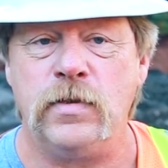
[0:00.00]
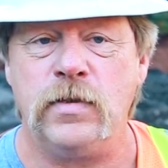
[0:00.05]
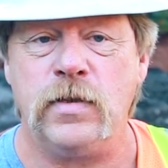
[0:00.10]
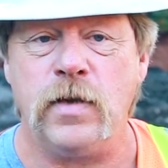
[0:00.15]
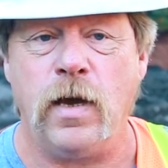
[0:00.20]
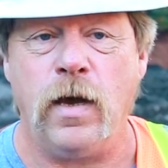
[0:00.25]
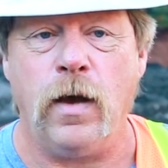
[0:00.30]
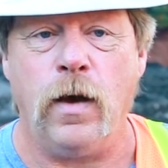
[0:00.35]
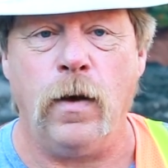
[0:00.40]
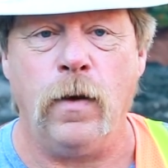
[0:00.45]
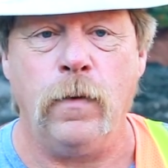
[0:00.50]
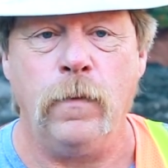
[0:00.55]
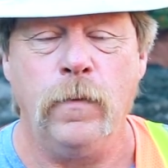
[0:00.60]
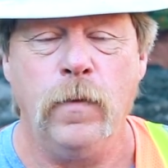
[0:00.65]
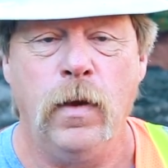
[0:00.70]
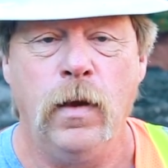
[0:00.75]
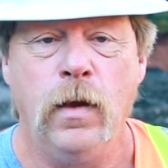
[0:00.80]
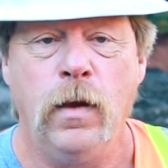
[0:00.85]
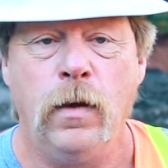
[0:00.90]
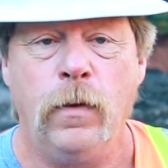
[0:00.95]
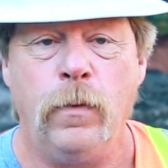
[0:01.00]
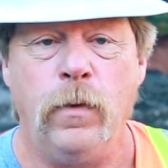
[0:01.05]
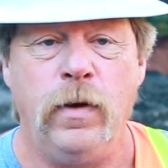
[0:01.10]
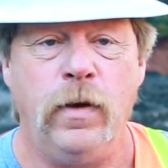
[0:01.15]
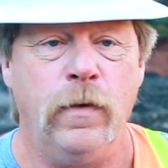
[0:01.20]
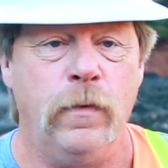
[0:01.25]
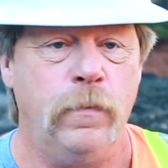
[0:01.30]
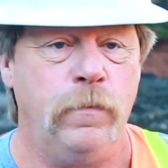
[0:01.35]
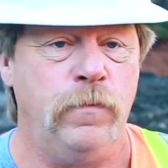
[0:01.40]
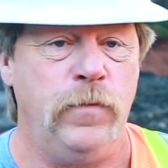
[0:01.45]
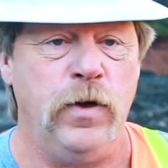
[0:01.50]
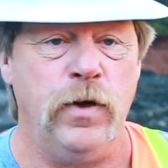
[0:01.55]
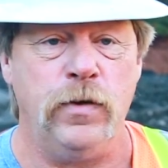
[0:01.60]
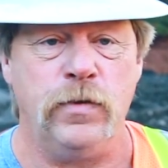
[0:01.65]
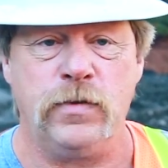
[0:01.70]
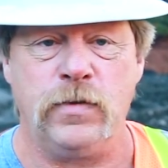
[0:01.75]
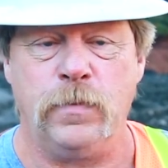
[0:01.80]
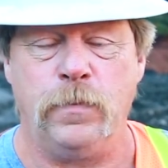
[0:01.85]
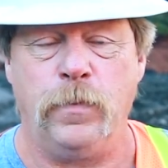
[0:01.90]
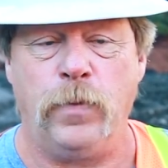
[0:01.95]
So we are
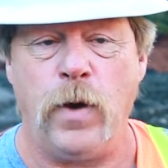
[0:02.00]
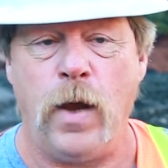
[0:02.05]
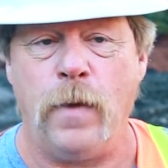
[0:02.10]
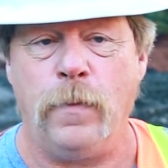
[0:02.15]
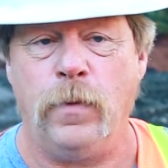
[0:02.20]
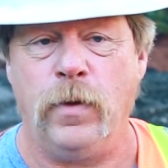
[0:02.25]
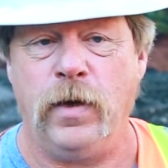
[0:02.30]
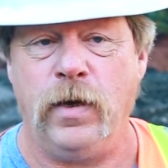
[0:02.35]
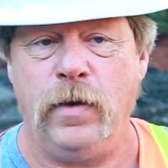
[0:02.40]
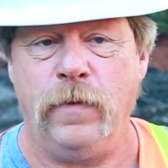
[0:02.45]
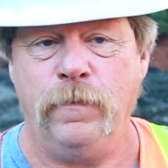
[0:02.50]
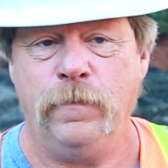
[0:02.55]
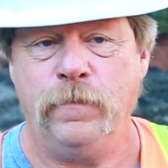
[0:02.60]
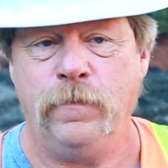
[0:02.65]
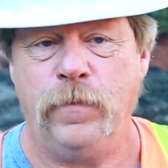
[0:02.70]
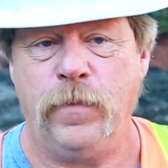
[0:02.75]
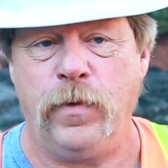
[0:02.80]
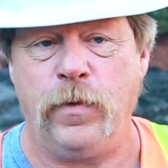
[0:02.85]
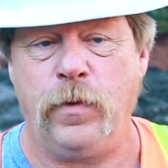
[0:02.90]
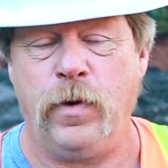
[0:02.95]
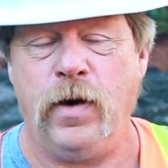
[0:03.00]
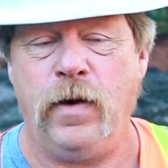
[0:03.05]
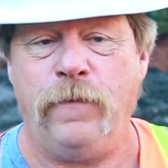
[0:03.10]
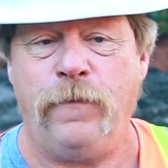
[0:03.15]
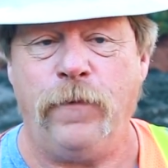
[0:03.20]
using probably three,